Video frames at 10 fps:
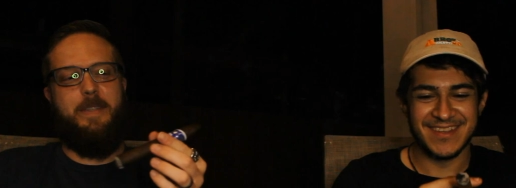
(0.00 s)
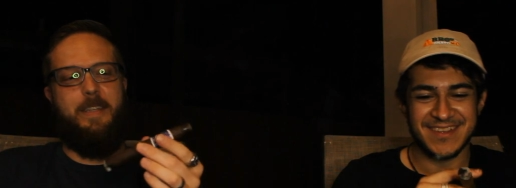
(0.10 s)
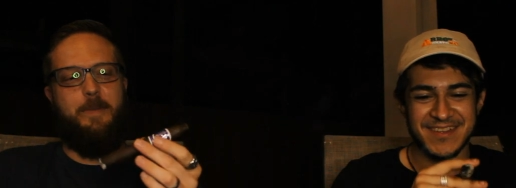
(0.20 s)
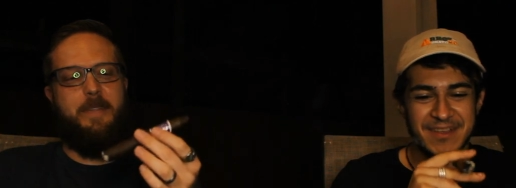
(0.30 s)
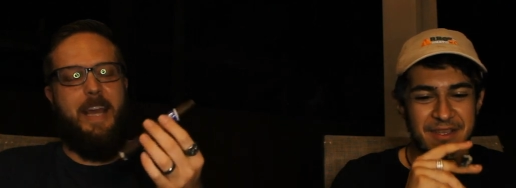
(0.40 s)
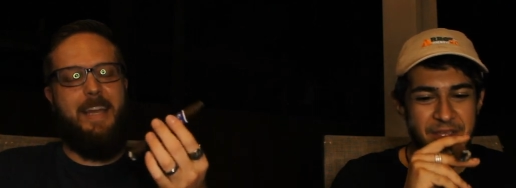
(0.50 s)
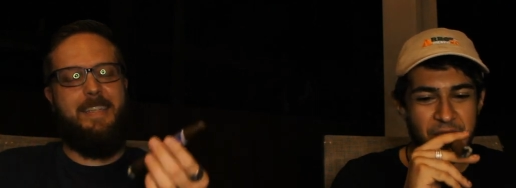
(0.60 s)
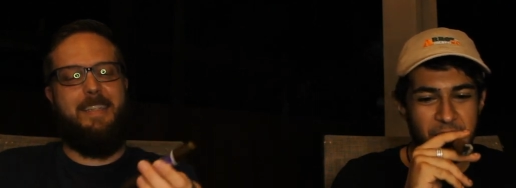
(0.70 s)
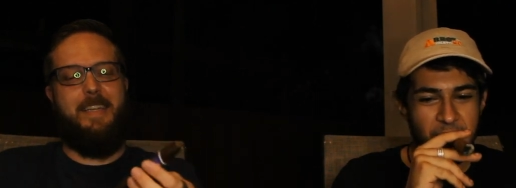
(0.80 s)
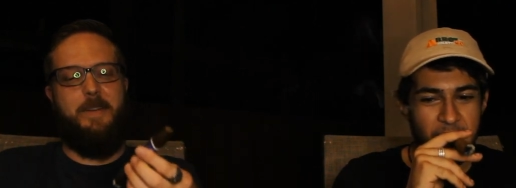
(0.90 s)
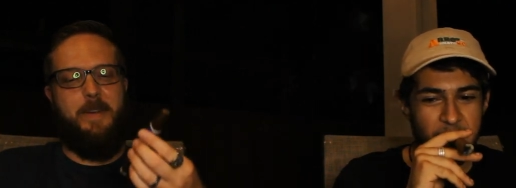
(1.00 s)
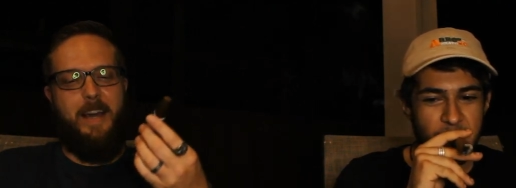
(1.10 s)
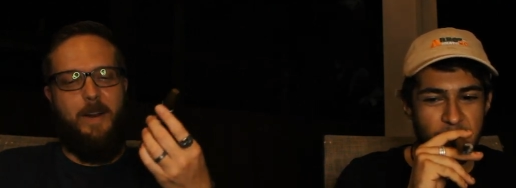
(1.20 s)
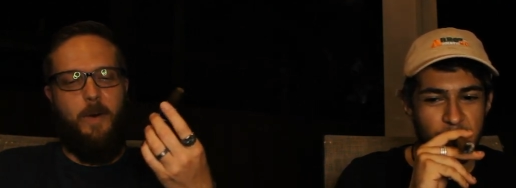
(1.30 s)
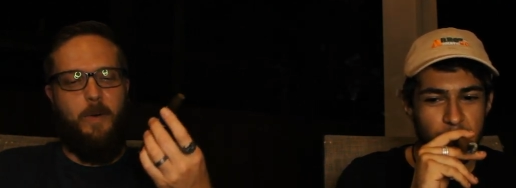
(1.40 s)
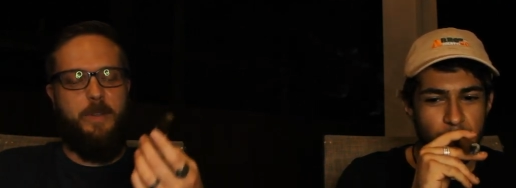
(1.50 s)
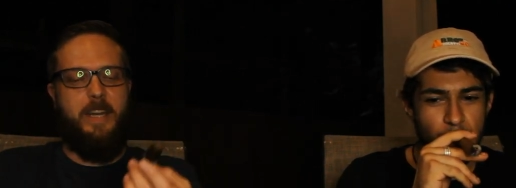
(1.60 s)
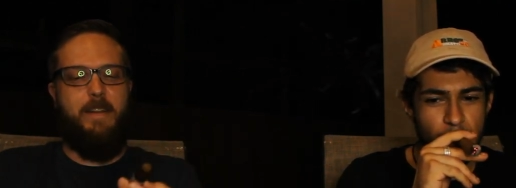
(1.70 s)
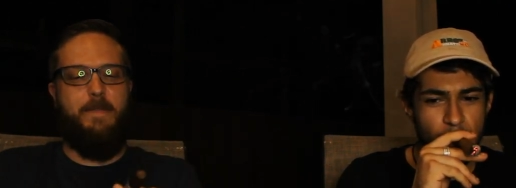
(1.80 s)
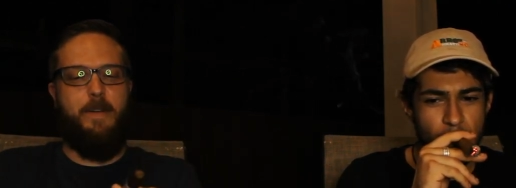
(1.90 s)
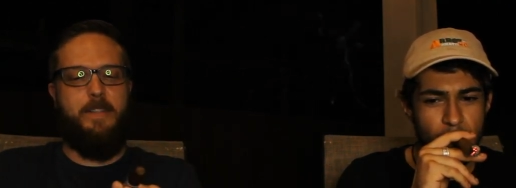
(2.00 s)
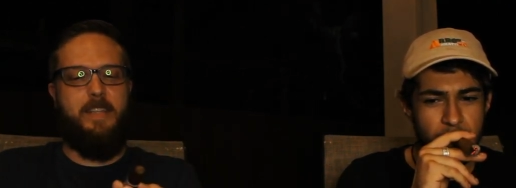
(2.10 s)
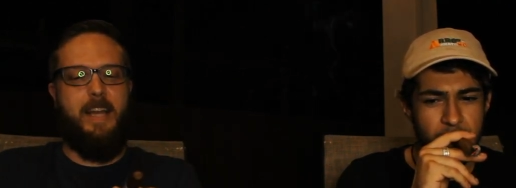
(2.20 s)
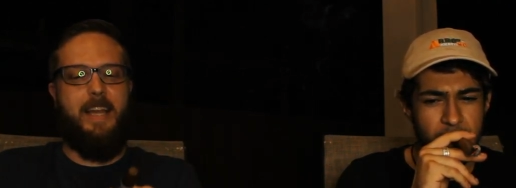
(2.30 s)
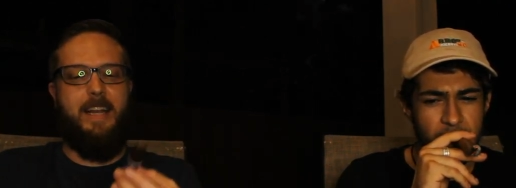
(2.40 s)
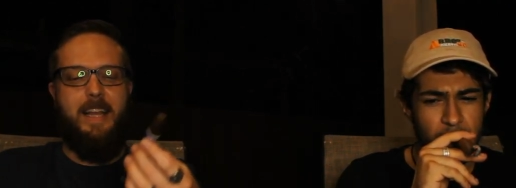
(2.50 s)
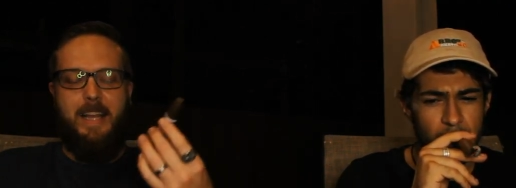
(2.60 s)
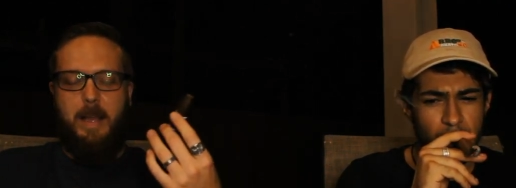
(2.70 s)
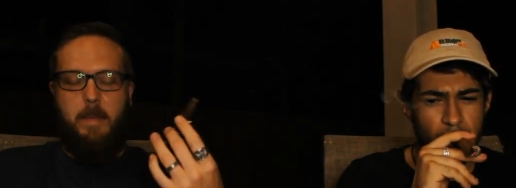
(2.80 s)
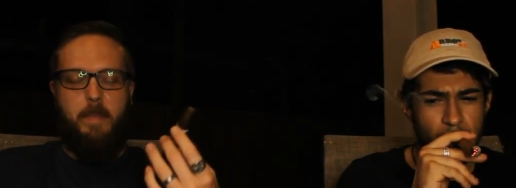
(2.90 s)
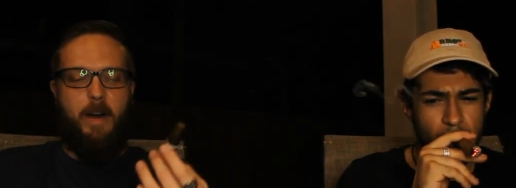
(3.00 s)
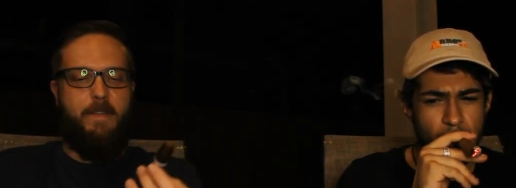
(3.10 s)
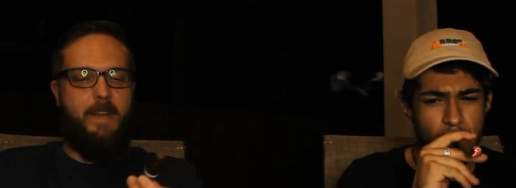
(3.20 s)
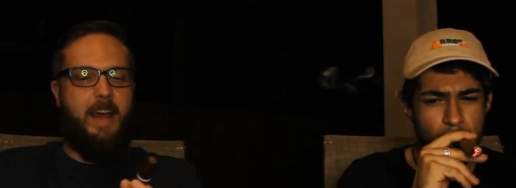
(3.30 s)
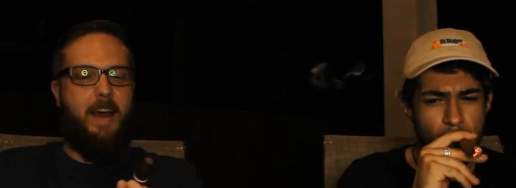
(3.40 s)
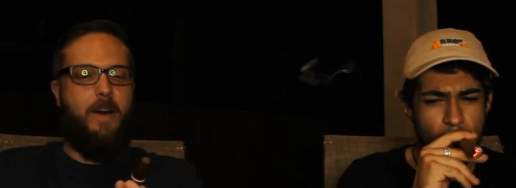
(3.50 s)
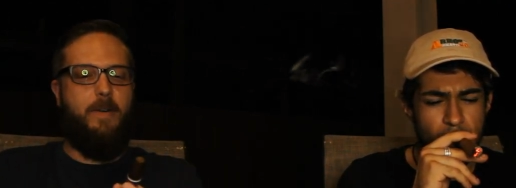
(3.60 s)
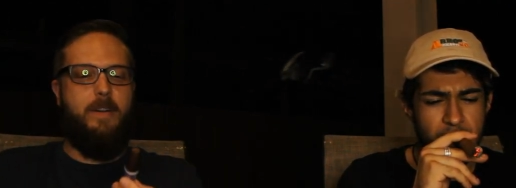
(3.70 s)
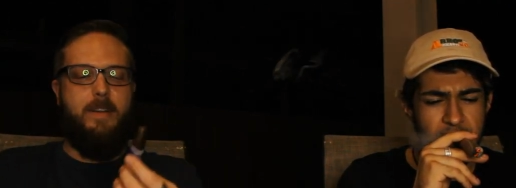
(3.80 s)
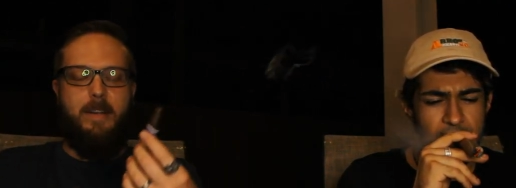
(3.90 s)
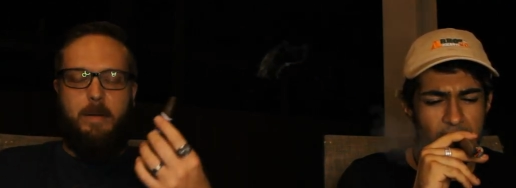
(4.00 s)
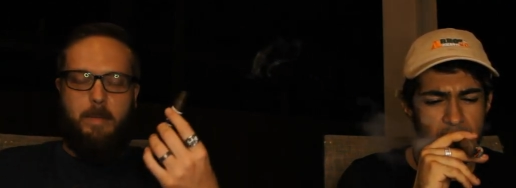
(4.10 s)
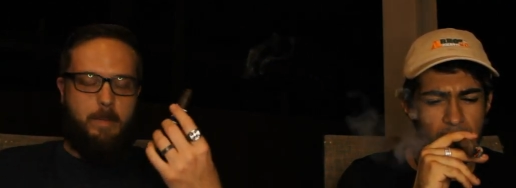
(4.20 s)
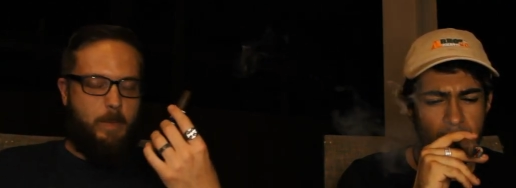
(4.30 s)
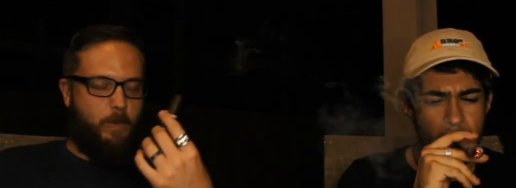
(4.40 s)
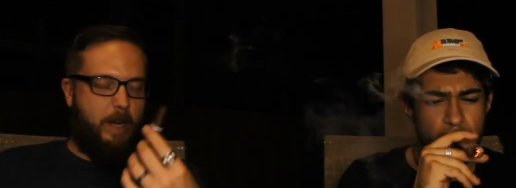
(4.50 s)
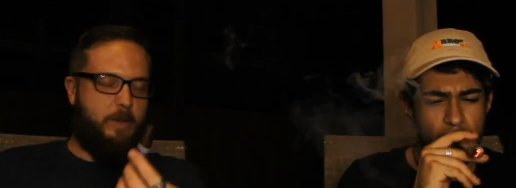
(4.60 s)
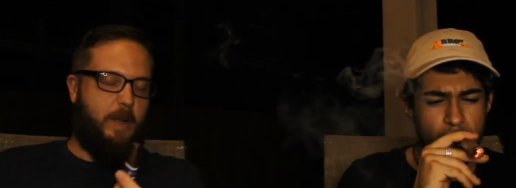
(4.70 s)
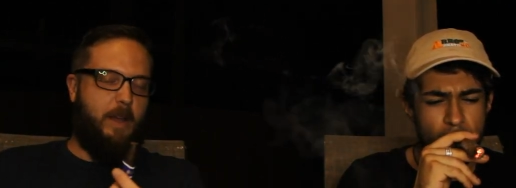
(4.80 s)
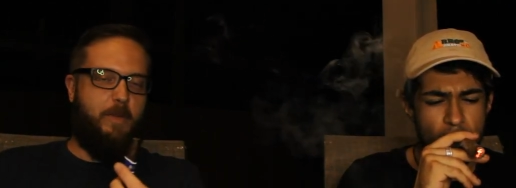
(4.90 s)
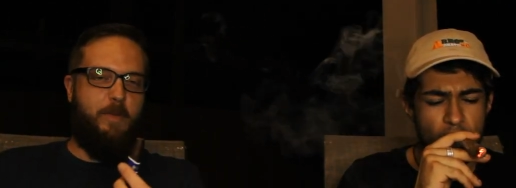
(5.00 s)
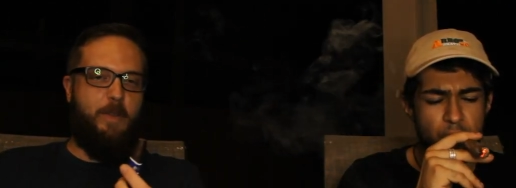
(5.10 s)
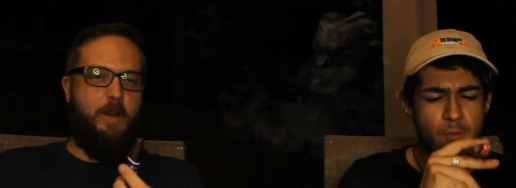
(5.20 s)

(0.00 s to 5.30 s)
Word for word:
Speaker 1: you, you taste it. You kind of hold it in for a second, puff it out. Retrohale